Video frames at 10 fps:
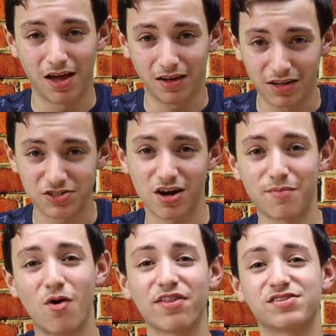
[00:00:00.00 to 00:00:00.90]
Let's talk
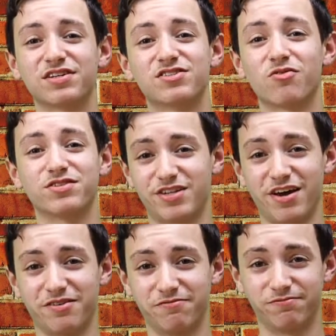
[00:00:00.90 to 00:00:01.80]
about why this thing's so
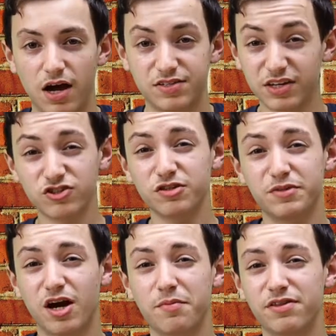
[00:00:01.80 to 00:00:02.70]
insane. Essentially
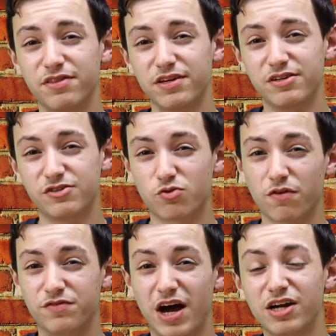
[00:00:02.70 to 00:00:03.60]
becoming the sort
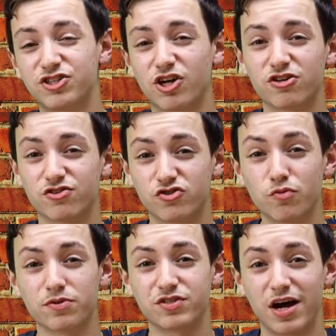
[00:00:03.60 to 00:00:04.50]
of Dodge Charger
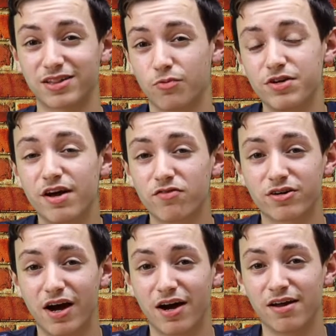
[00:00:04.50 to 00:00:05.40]
super stock that we never
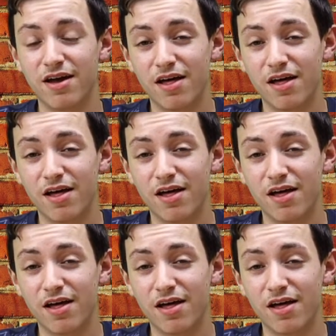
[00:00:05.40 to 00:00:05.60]
got,